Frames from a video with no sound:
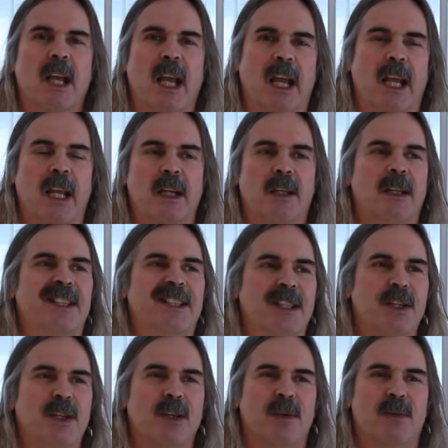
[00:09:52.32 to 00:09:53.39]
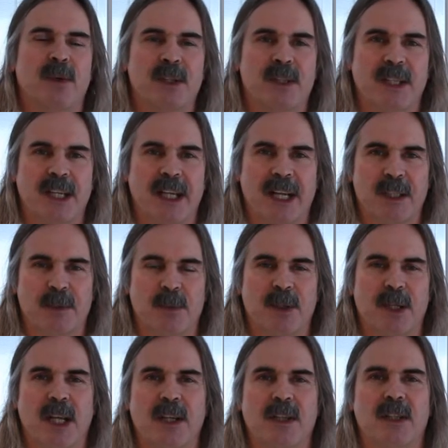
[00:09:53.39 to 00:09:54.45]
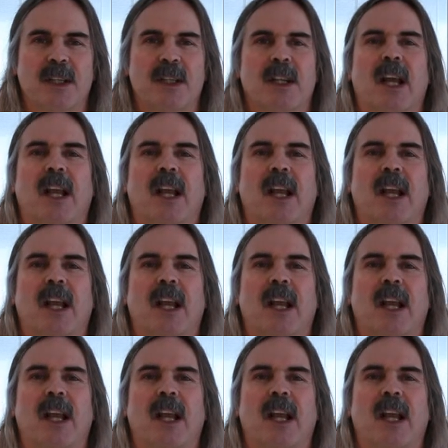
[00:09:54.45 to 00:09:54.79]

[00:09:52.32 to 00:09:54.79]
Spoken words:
And it's a university explanation,